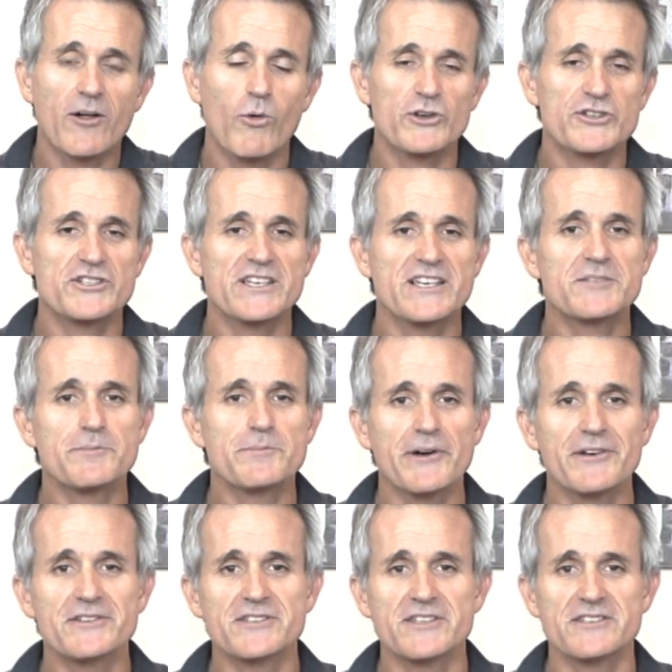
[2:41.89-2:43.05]
what she
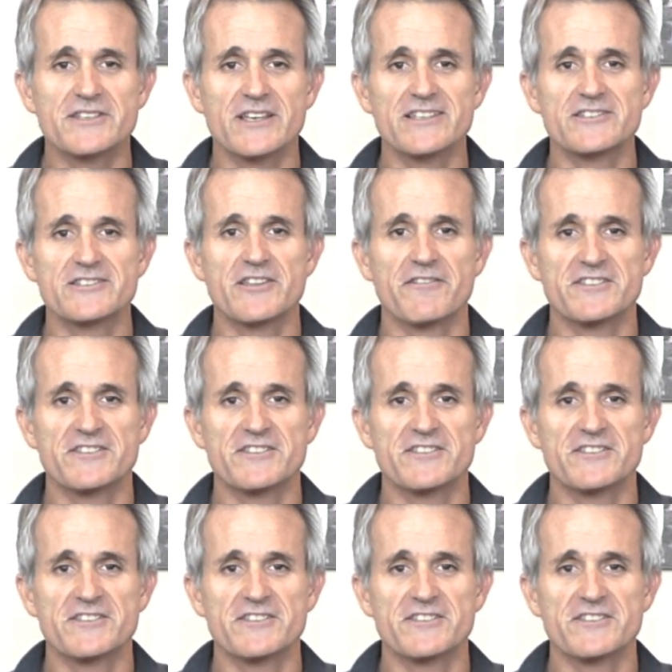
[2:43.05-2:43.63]
experiences is the